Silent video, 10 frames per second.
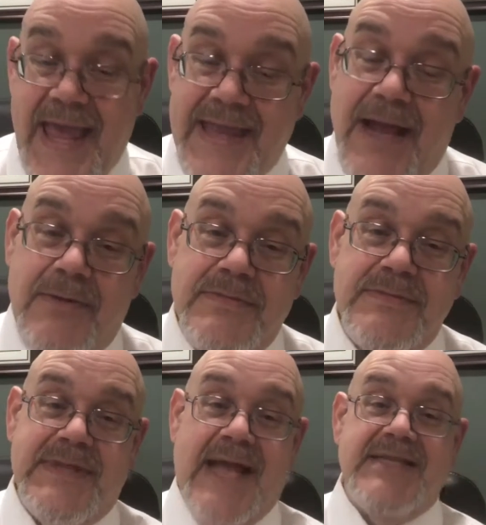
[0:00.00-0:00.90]
Now,
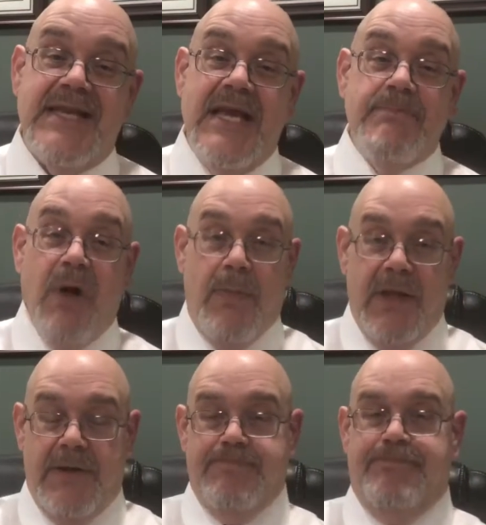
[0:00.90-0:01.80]
that's in
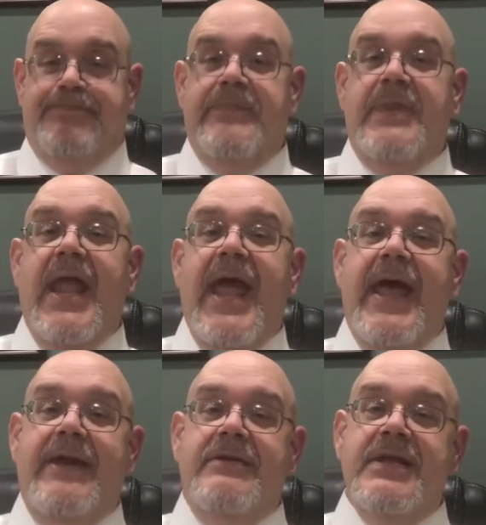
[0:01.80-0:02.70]
public.
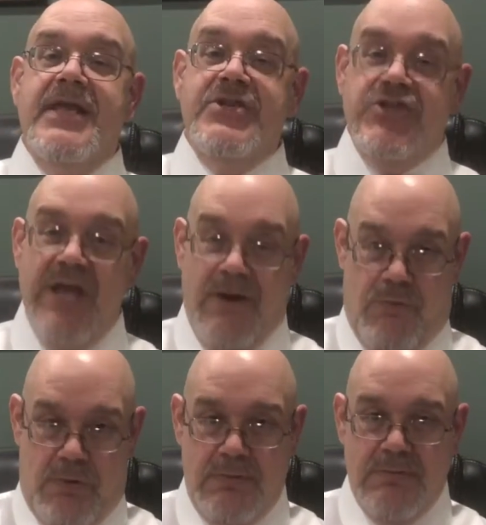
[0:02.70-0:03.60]
And in
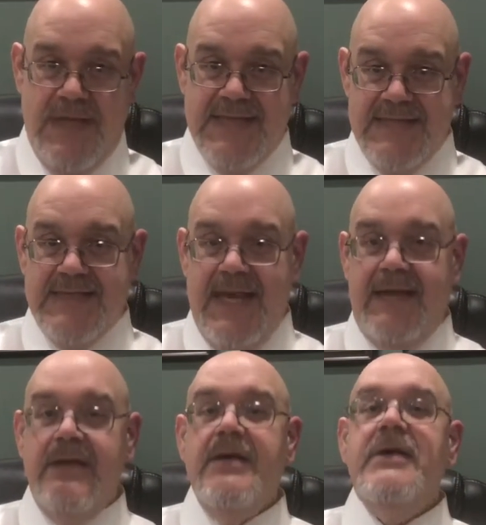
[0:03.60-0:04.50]
general, as I
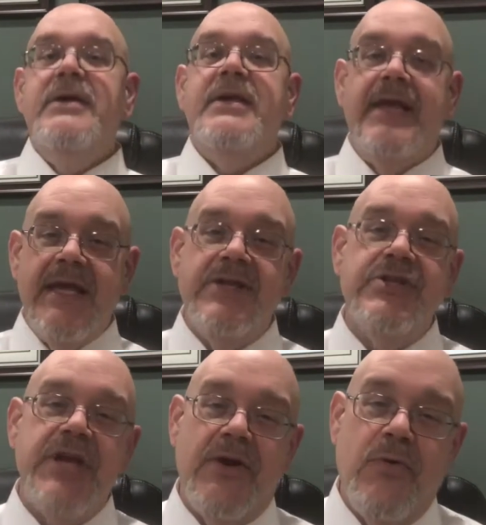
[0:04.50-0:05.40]
said, in
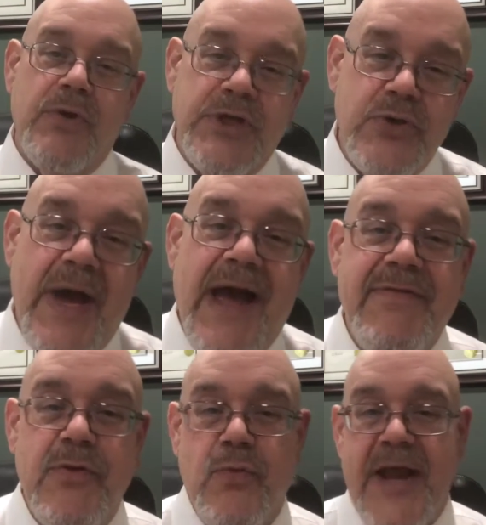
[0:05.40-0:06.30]
general, you
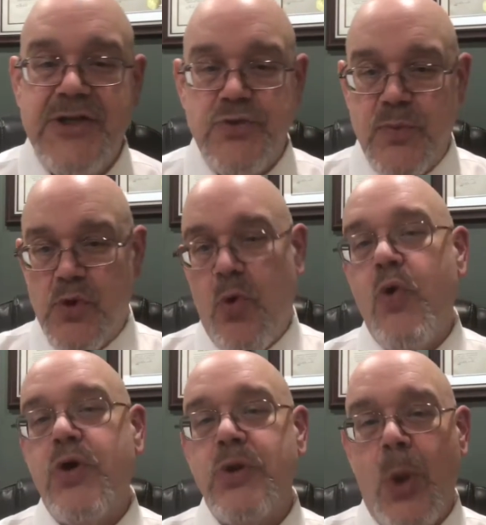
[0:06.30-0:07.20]
have the right to
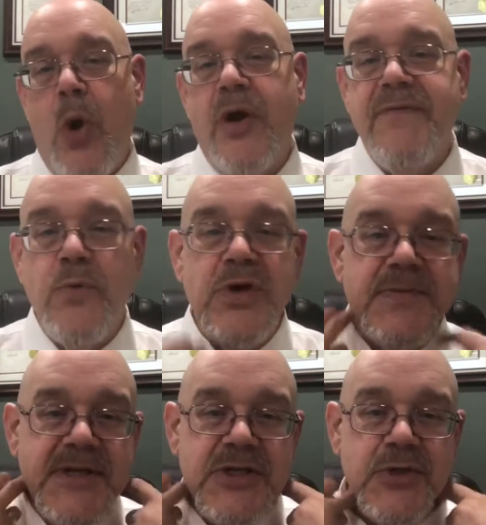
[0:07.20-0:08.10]
record law
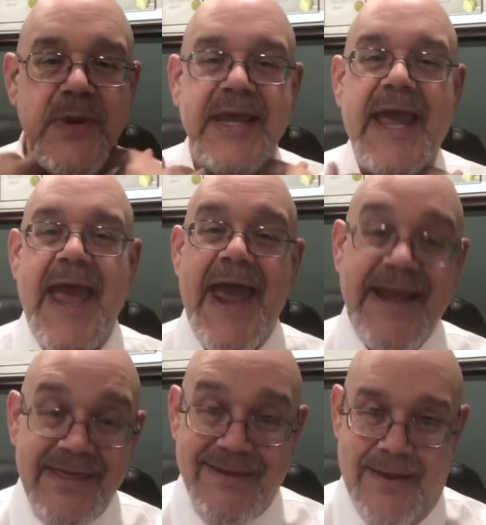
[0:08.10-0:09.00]
enforcement doing
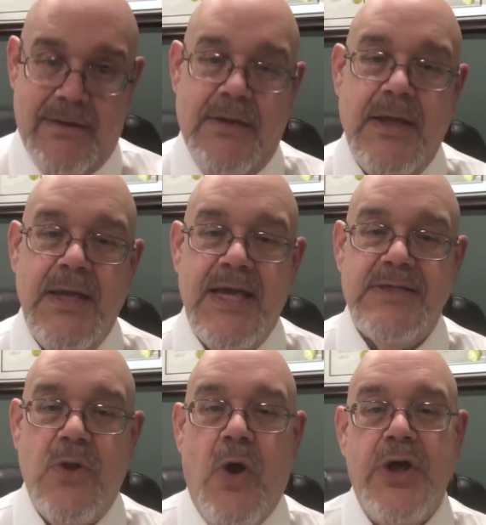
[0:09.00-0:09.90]
anything
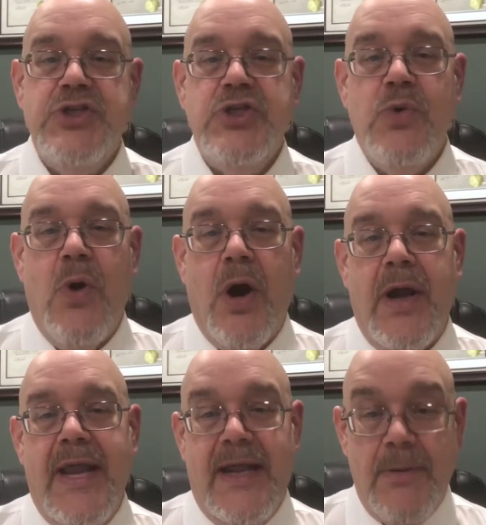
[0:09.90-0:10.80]
as long as you
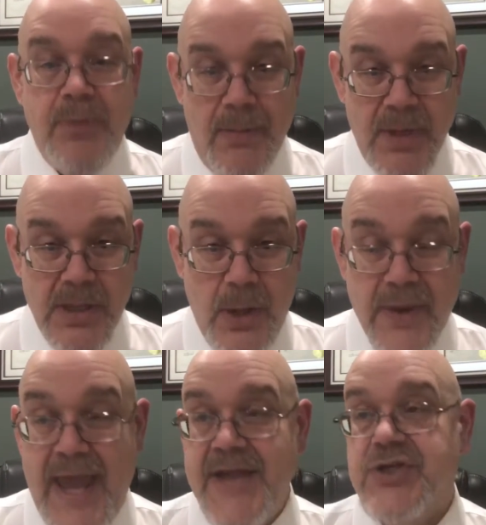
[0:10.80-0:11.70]
are in a public
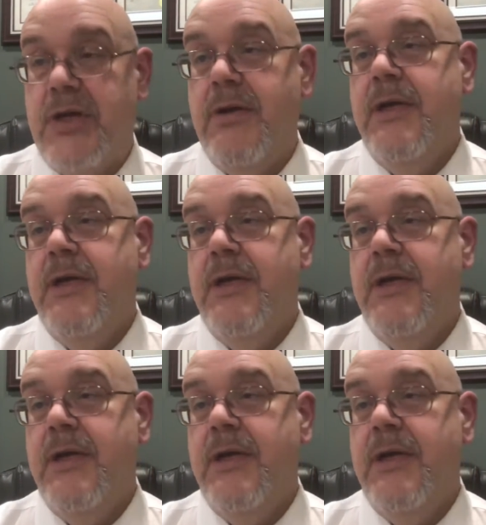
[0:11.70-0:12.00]
location.